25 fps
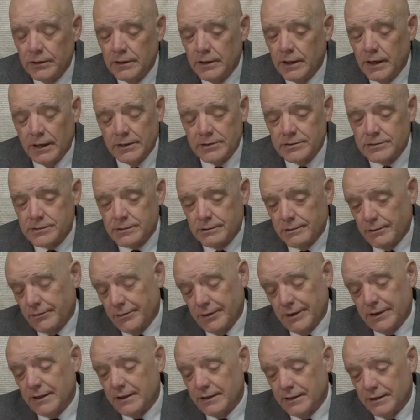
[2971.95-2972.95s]
Uh, so
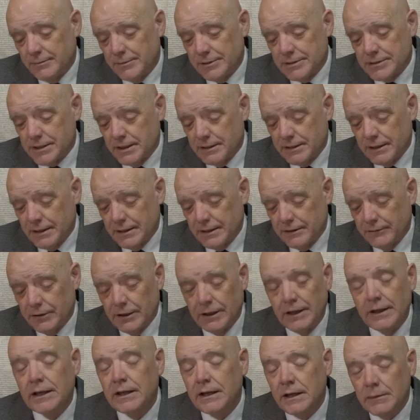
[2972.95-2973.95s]
uh, let me say that different.
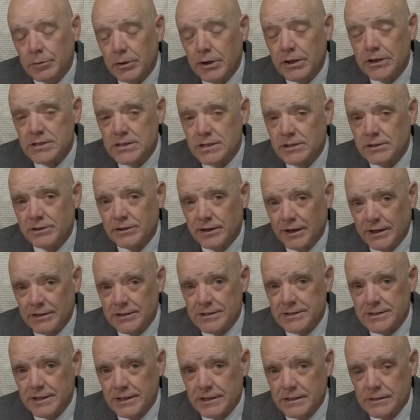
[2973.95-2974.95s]
Any place in the United
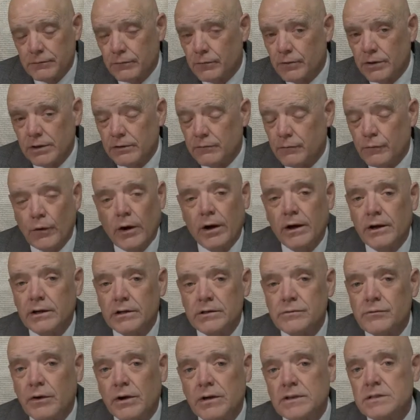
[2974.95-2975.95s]
States, for far,
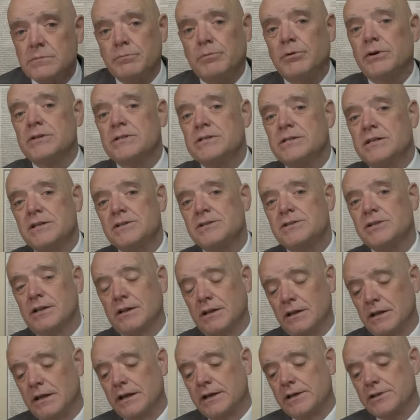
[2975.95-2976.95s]
as far as the presidential
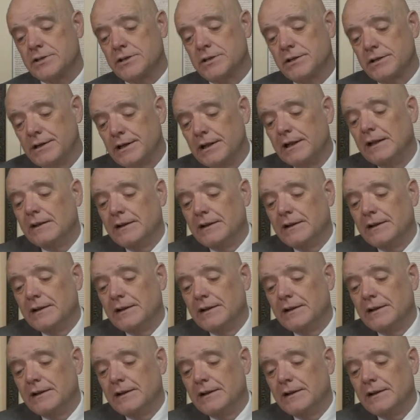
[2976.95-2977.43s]
election,